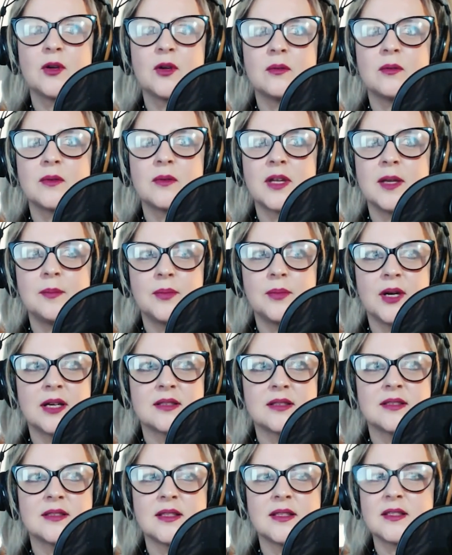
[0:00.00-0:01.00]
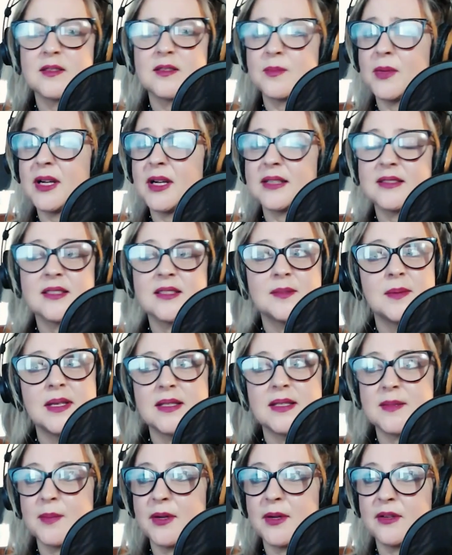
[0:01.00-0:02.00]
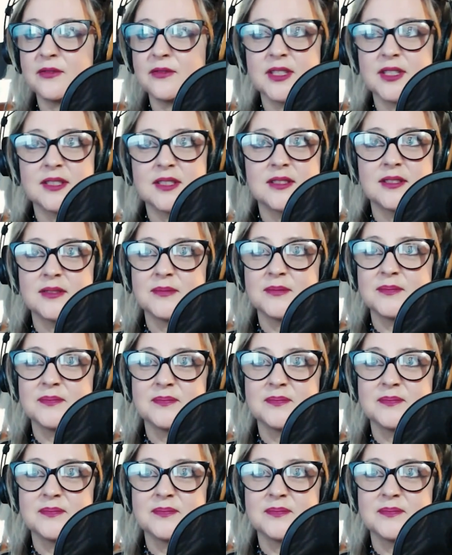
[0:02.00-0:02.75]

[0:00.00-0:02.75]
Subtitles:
going, keep practicing, because practice makes perfect.